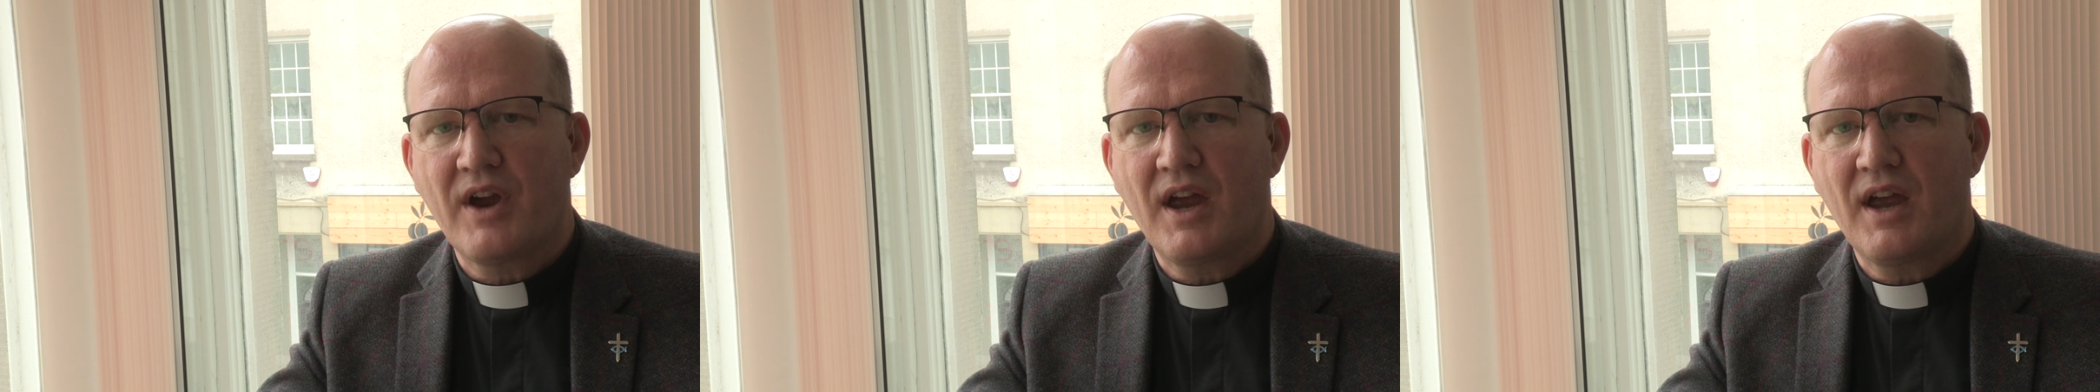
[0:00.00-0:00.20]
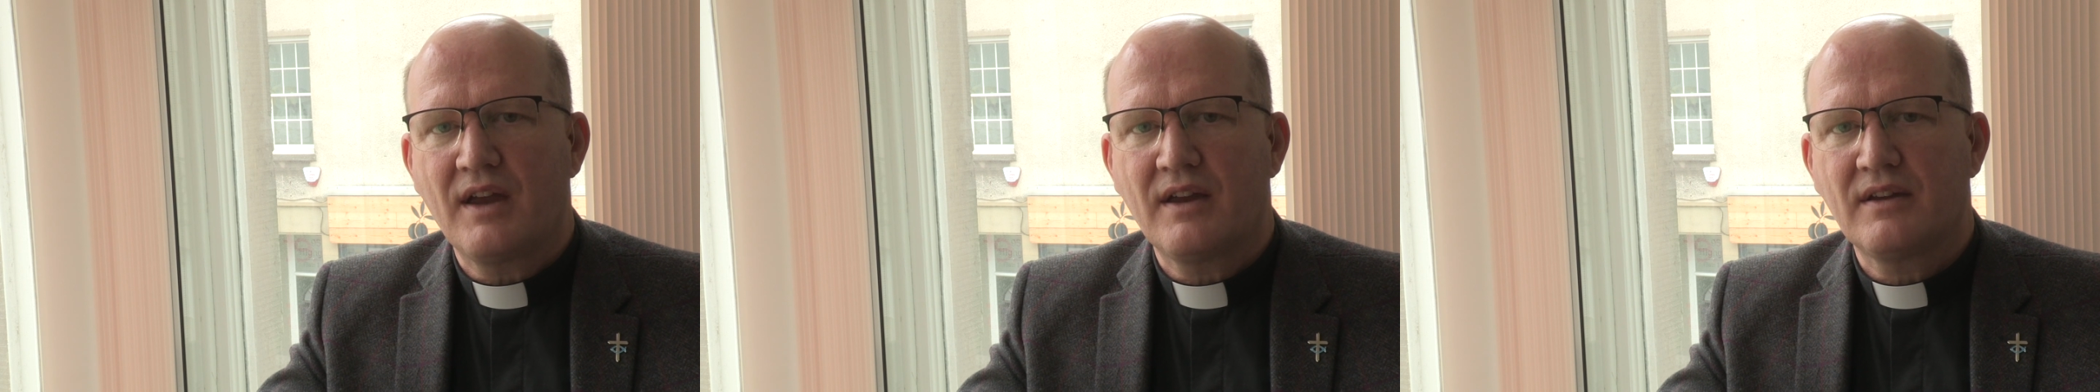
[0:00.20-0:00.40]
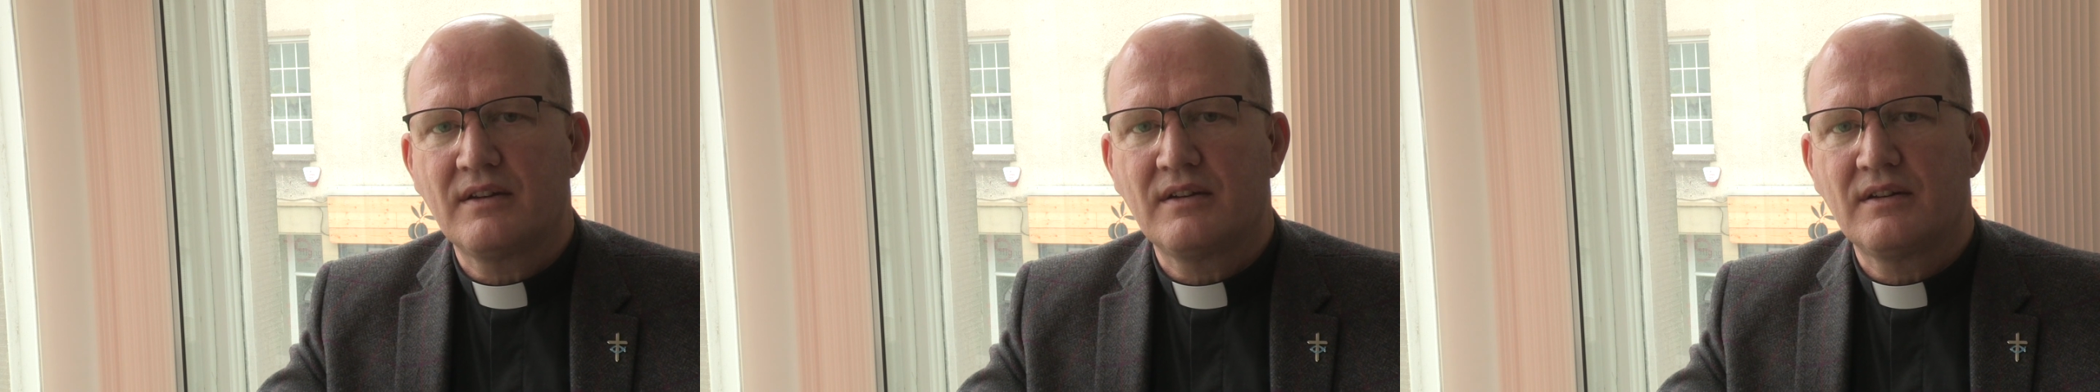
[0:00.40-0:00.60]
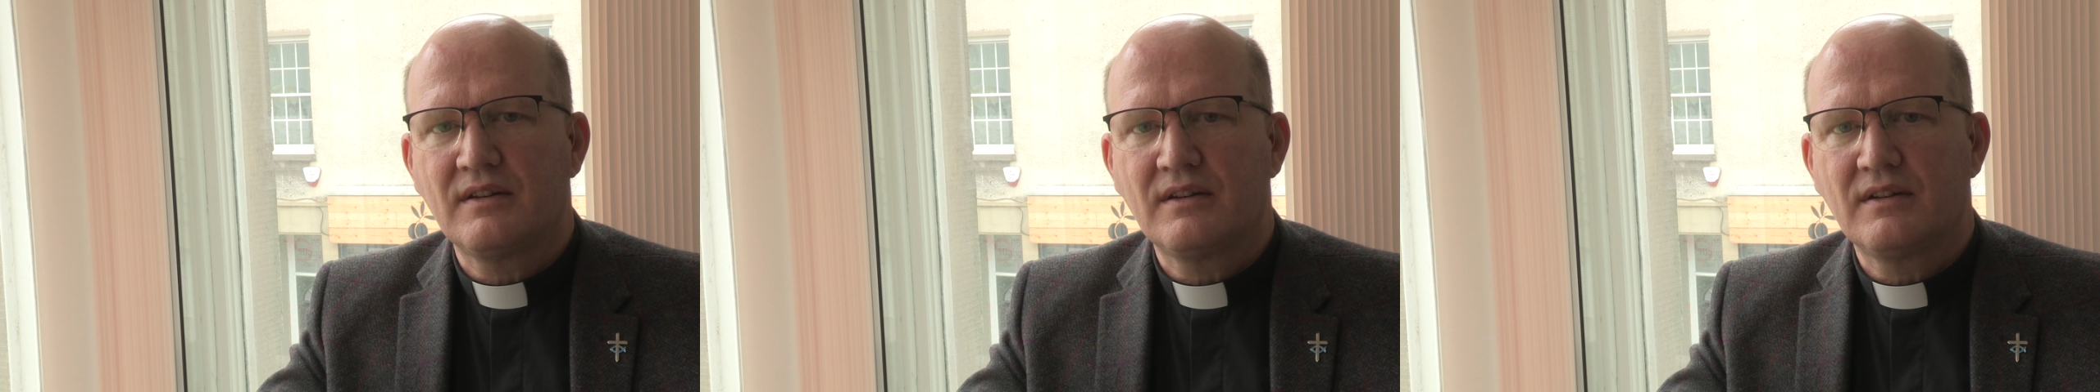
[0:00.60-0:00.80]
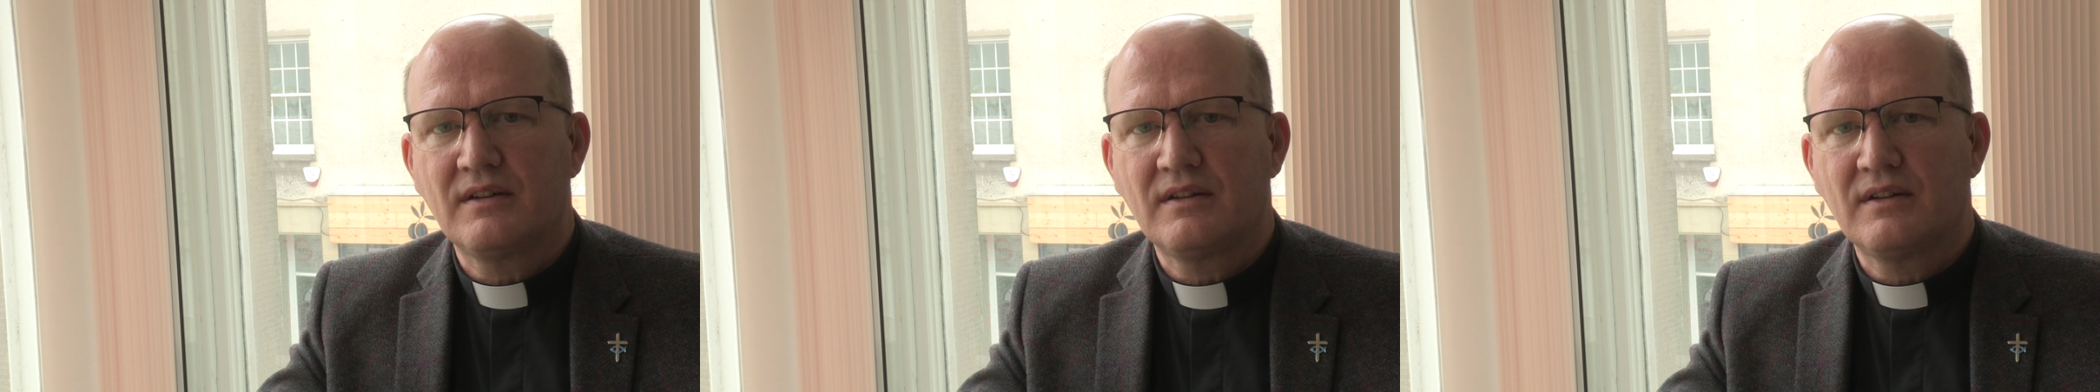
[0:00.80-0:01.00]
prayer.
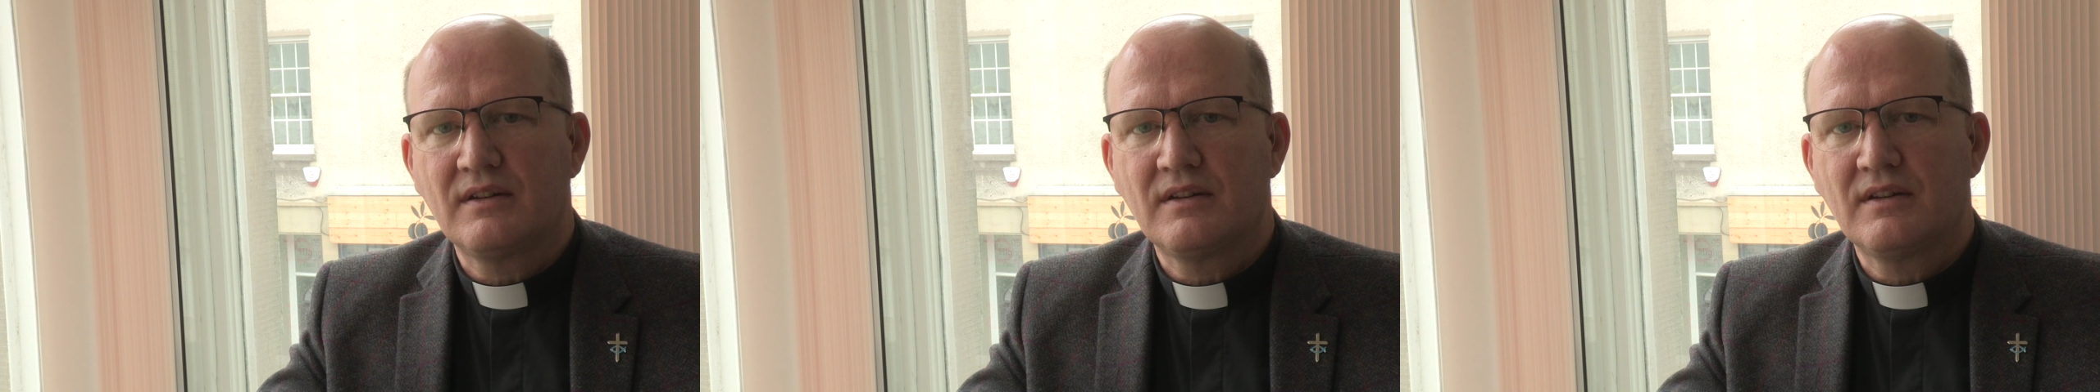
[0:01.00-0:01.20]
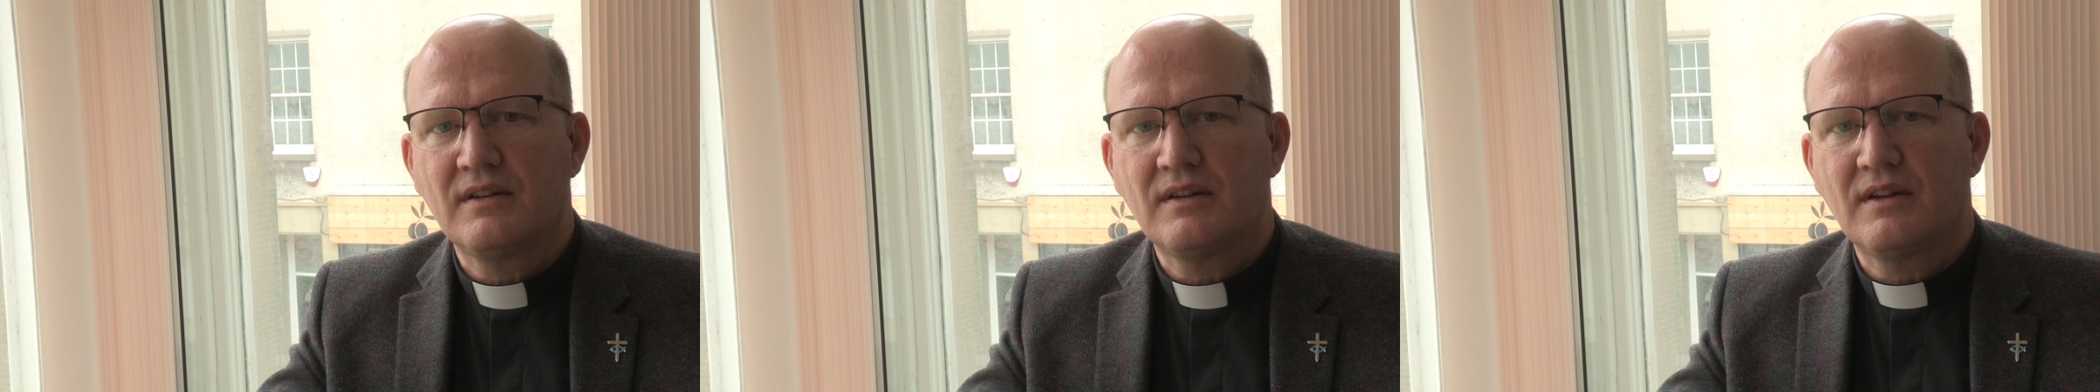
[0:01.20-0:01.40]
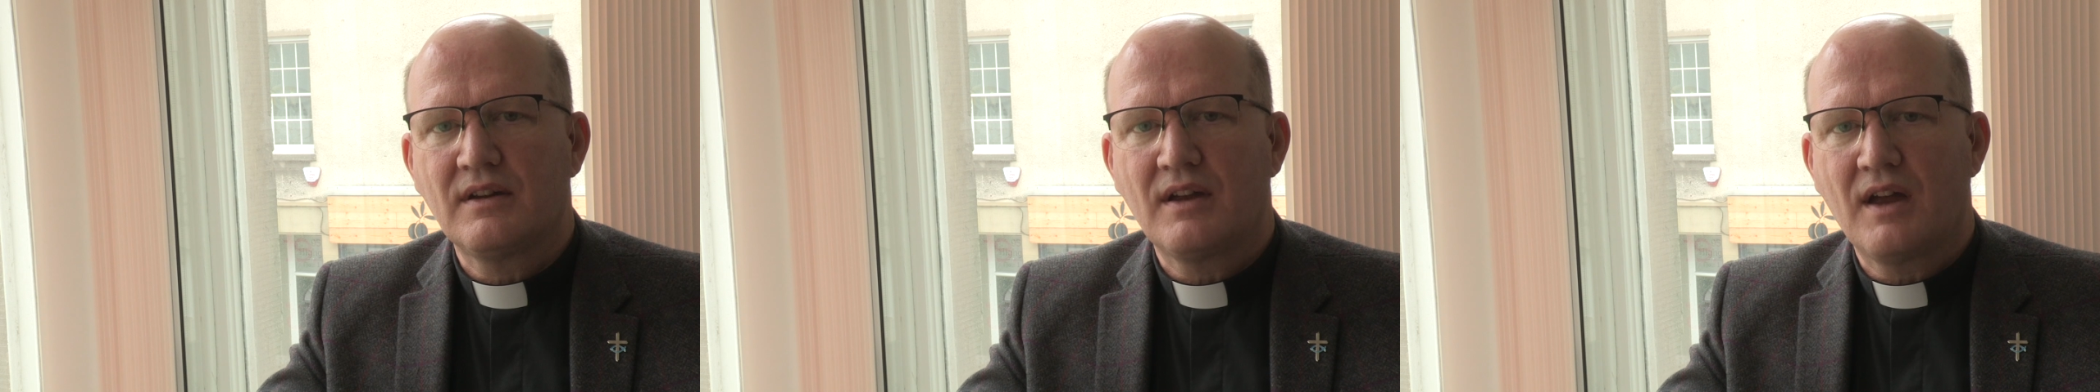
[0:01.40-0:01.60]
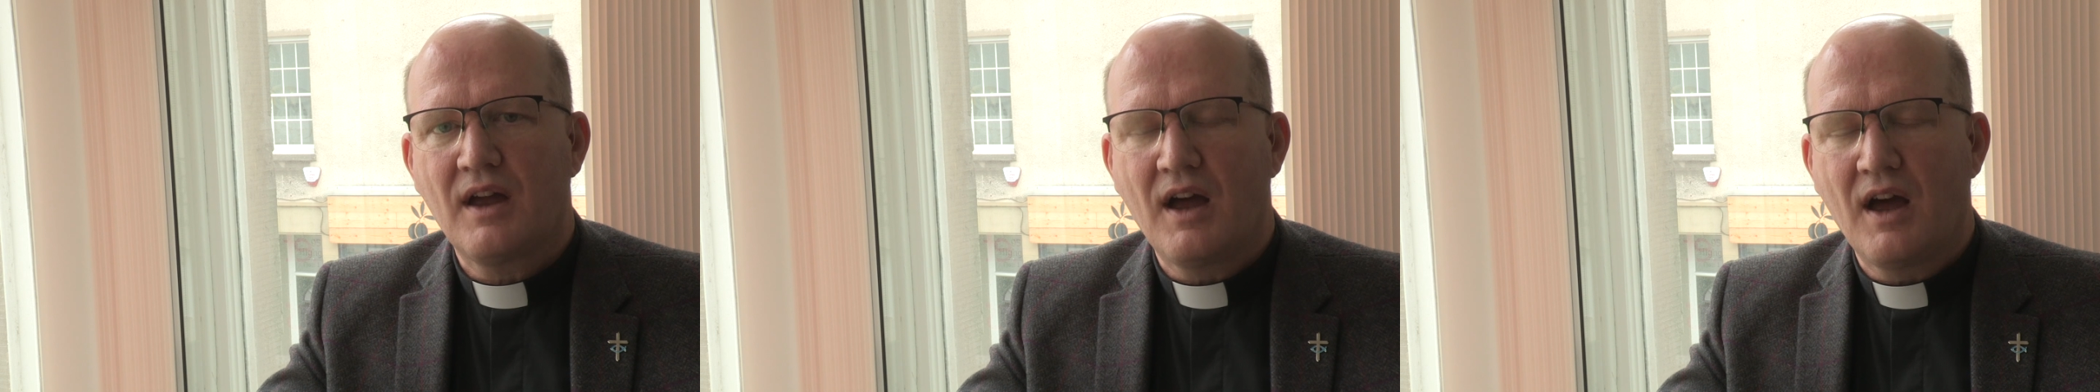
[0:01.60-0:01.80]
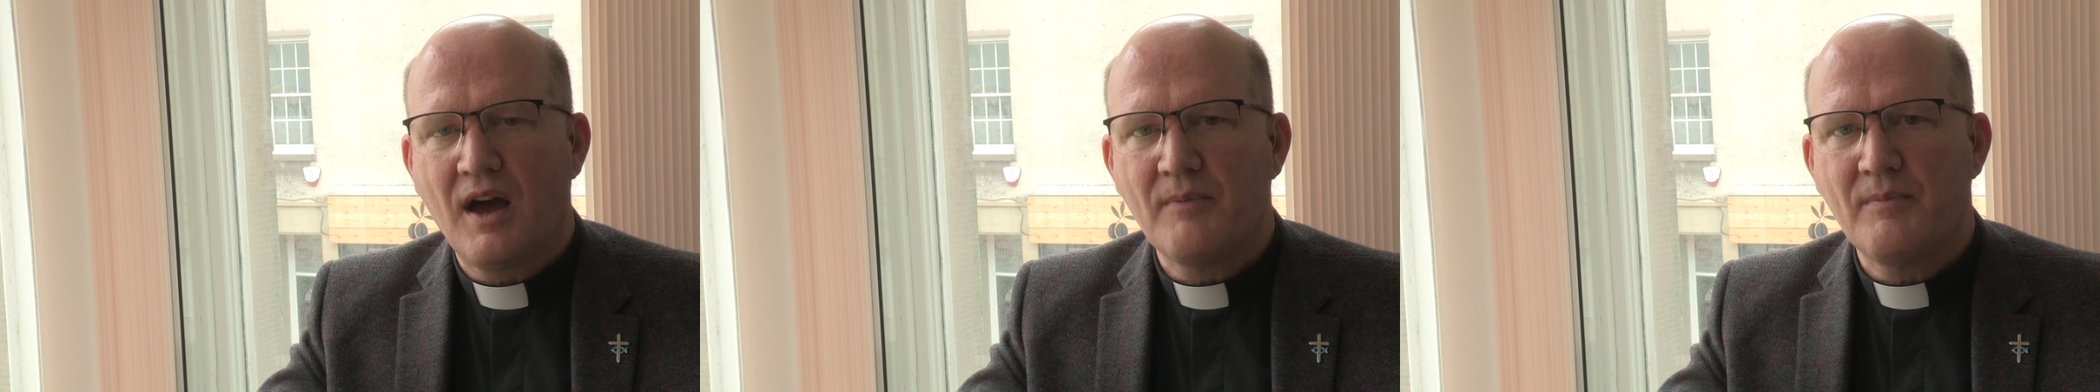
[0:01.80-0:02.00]

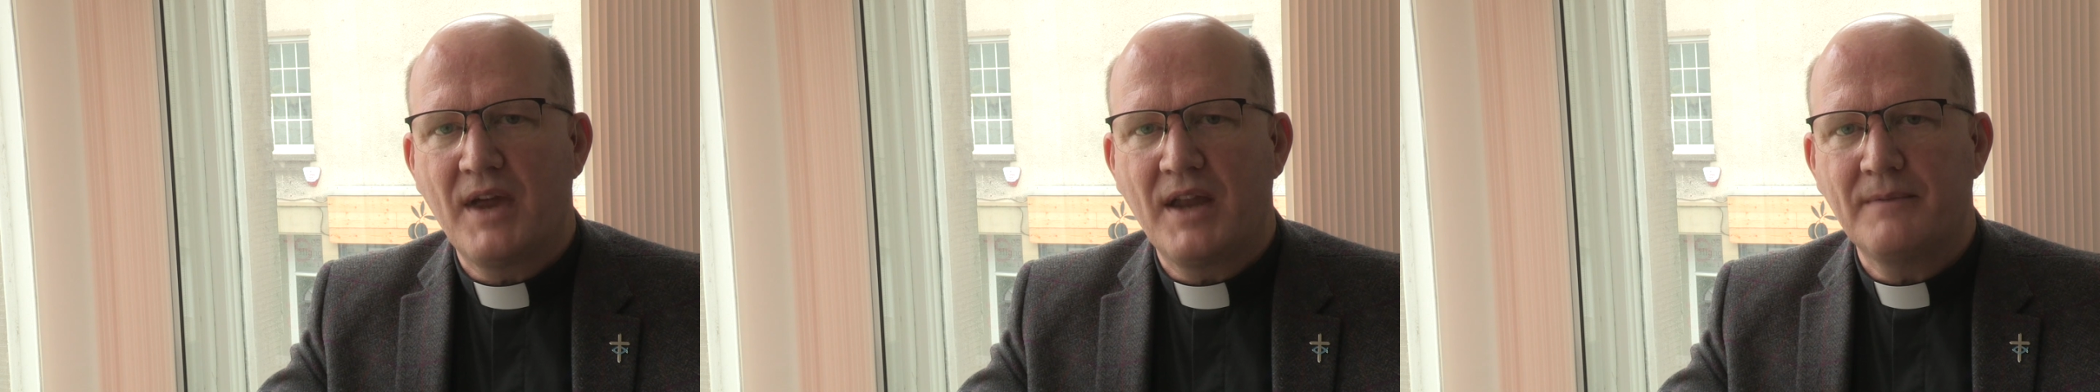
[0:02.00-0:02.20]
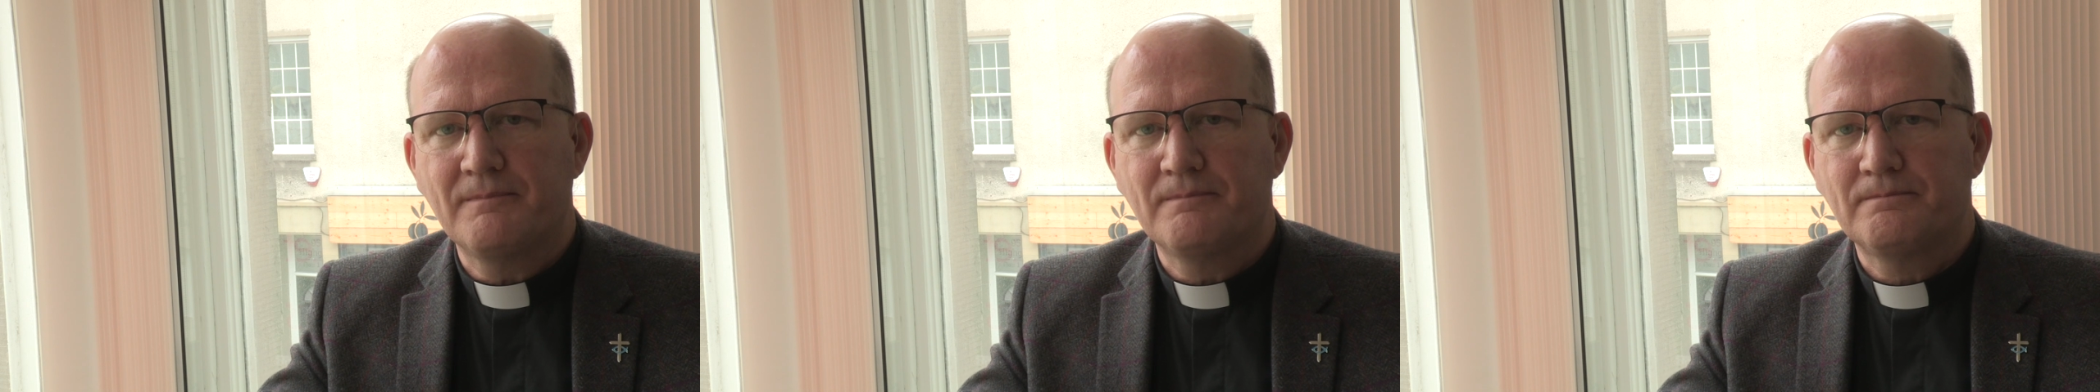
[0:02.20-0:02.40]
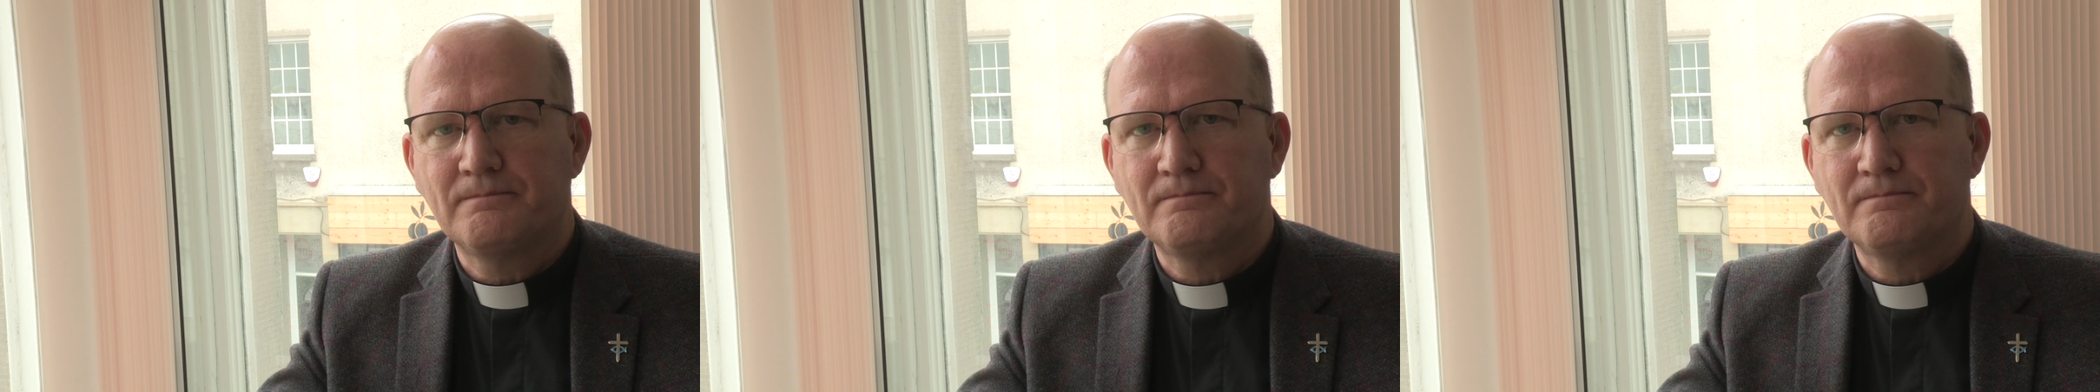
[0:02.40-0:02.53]
Amen.